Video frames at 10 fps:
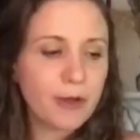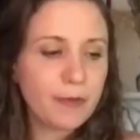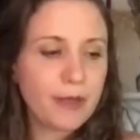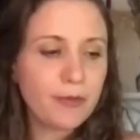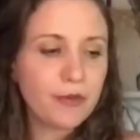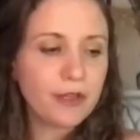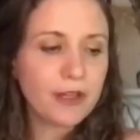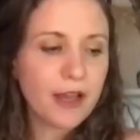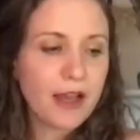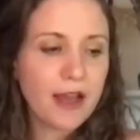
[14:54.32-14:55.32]
people could
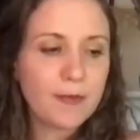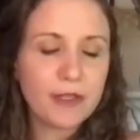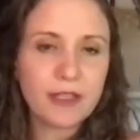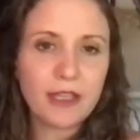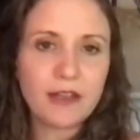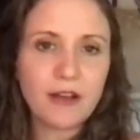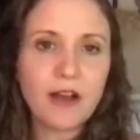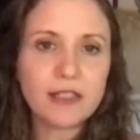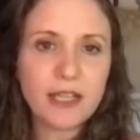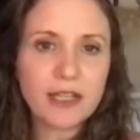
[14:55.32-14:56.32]
come and they can
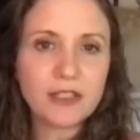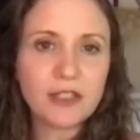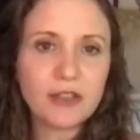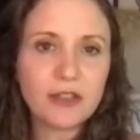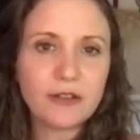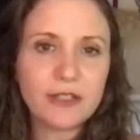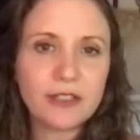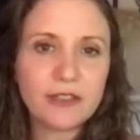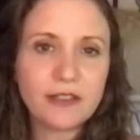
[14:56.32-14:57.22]
contact you, and